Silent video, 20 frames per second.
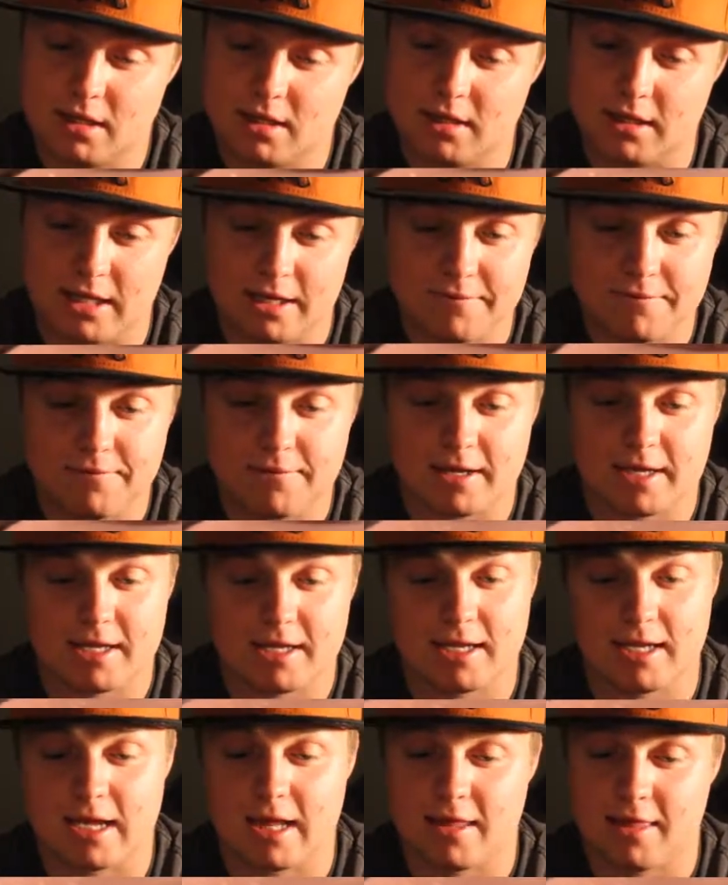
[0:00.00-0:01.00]
Leaf, I
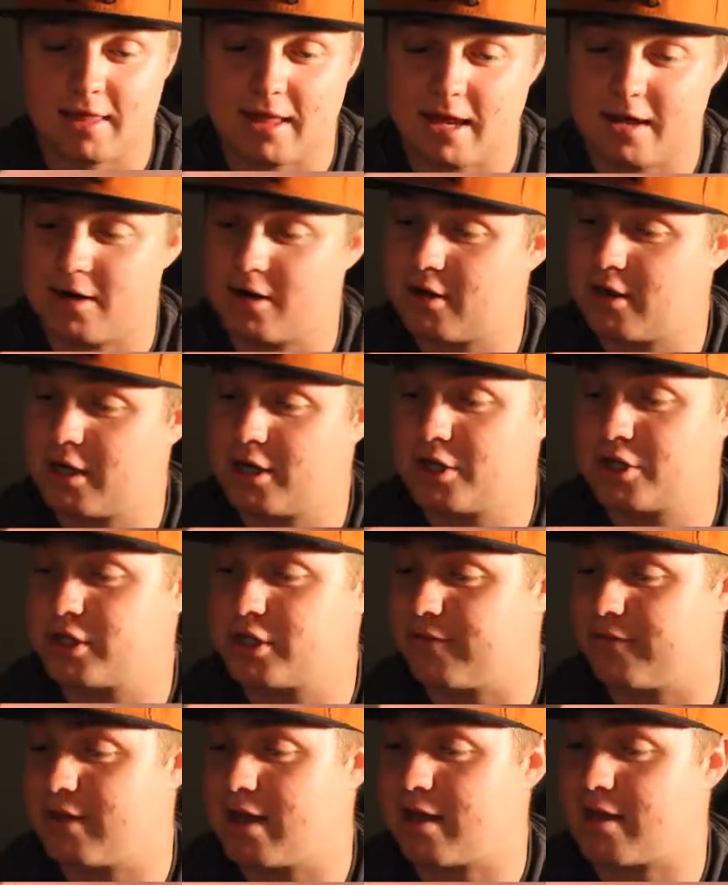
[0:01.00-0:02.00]
guessed that earlier.
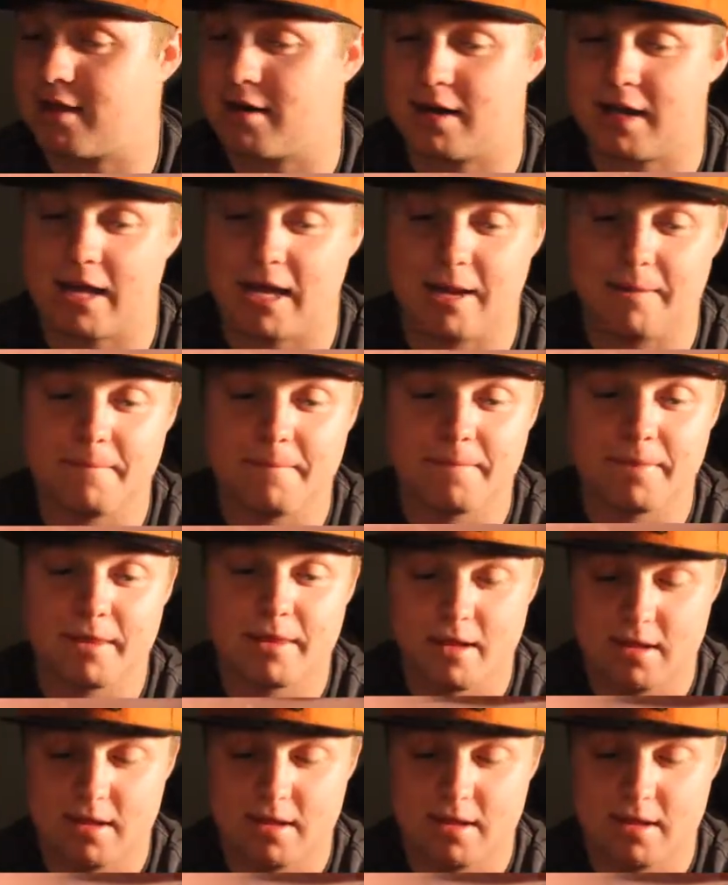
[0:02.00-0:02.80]
Should have guessed it again.